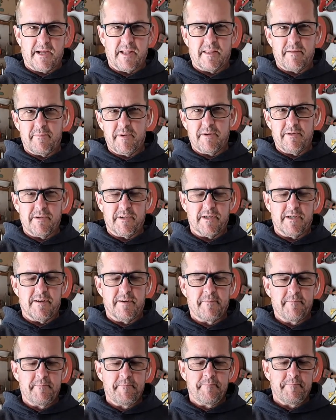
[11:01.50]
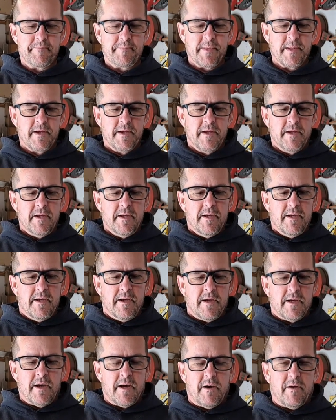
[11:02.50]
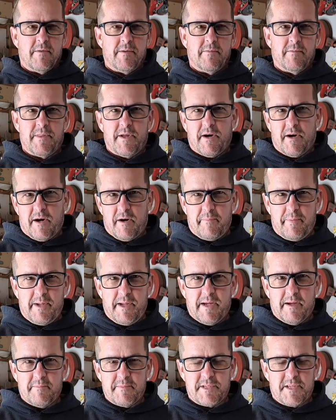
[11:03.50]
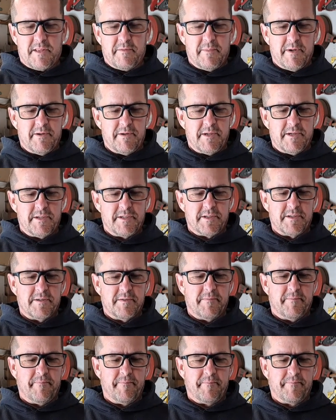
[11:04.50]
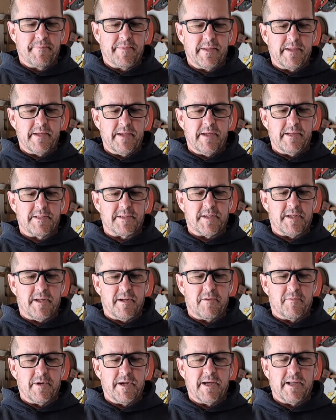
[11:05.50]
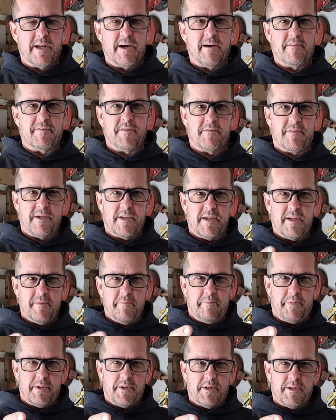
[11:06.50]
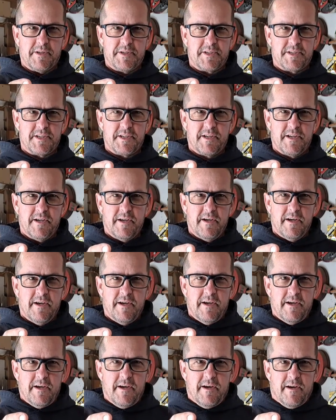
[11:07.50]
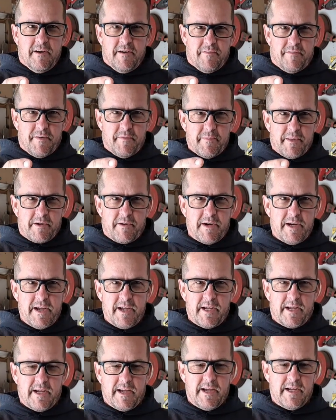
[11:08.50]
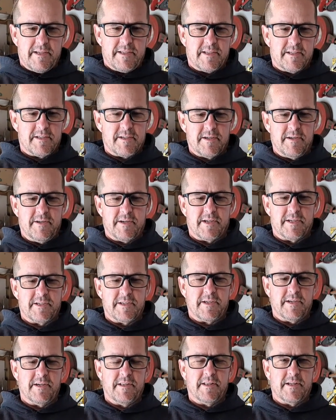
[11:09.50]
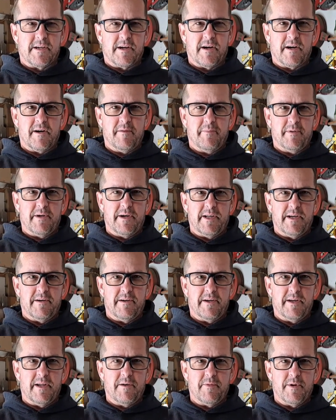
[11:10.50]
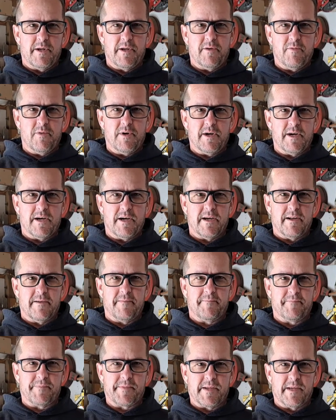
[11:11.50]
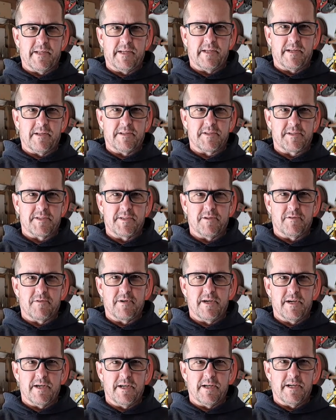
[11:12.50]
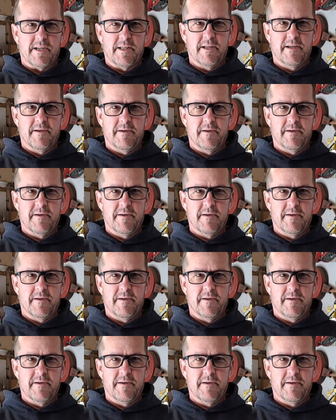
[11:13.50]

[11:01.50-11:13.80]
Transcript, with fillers: on the motor, how the RPMs of the motor. So it's all run off of the impulse from the crankcase, and so you can turn the carburetor any way you want, and it'll still run.